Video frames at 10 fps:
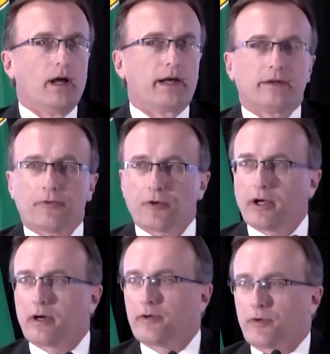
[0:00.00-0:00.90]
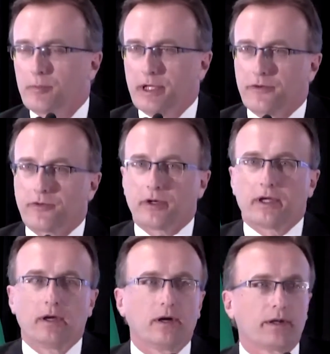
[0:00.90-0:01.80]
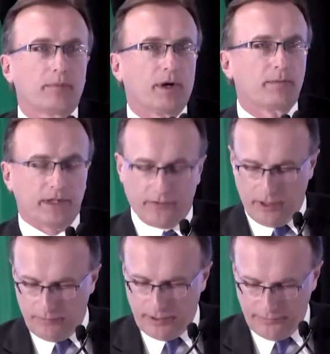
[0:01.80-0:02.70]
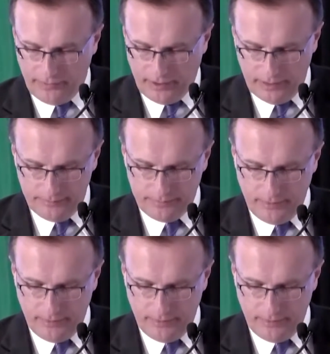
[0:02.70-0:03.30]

In a different area of our ministry, on the public safety side,